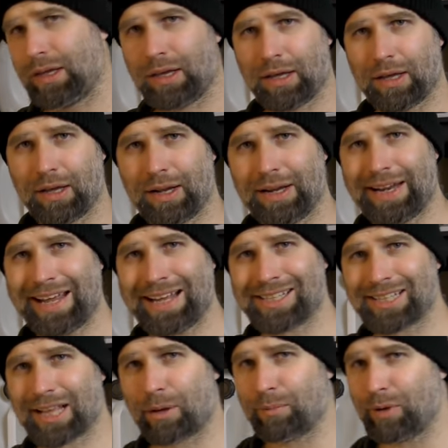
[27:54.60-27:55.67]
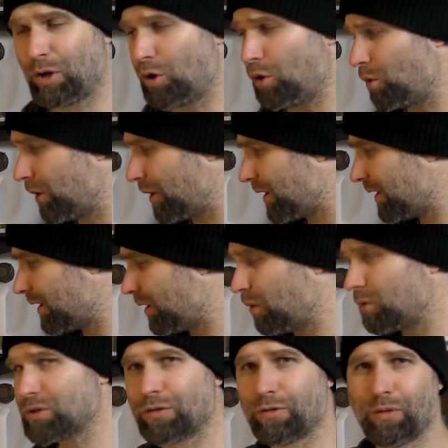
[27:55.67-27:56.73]
links down below.
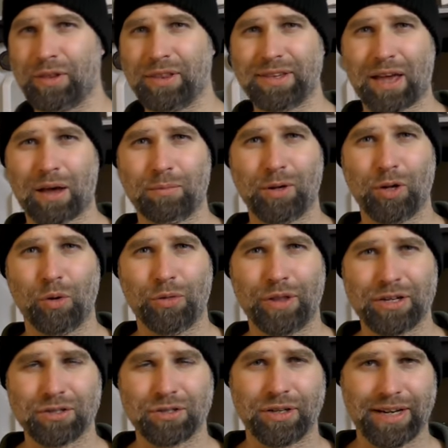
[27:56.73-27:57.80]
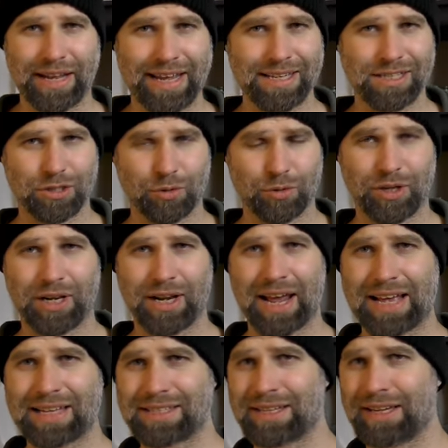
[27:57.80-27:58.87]
Also down below there's links to the
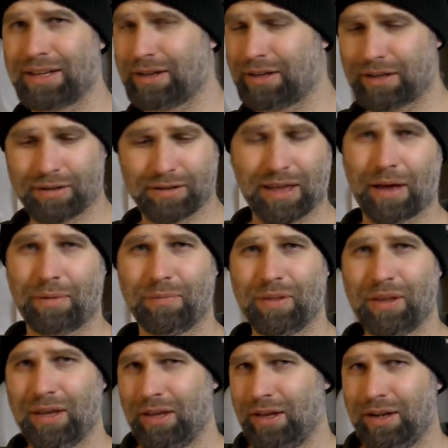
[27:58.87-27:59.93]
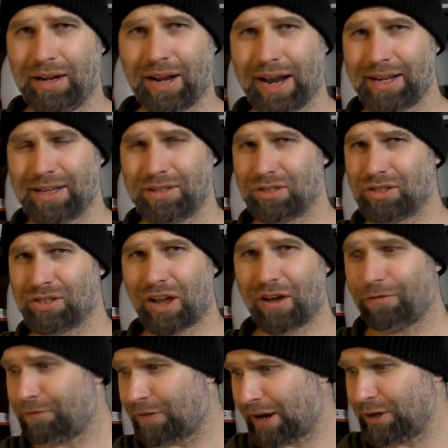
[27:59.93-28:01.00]
glass and yeah, like
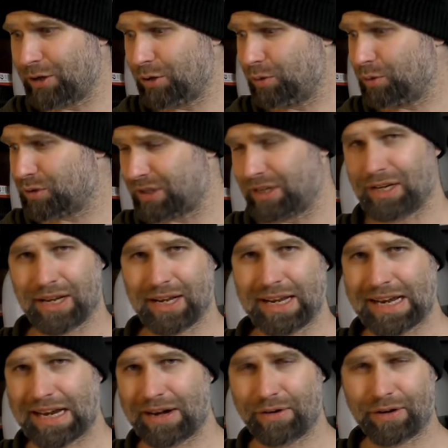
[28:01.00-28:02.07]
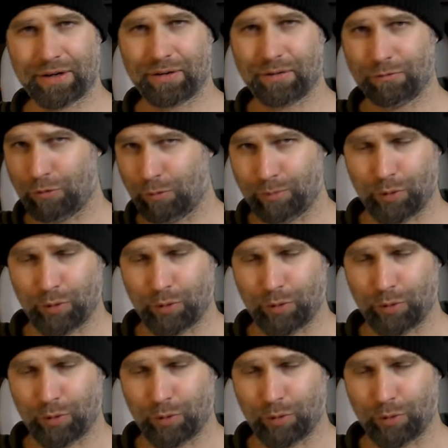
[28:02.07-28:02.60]
stuff I use in here and for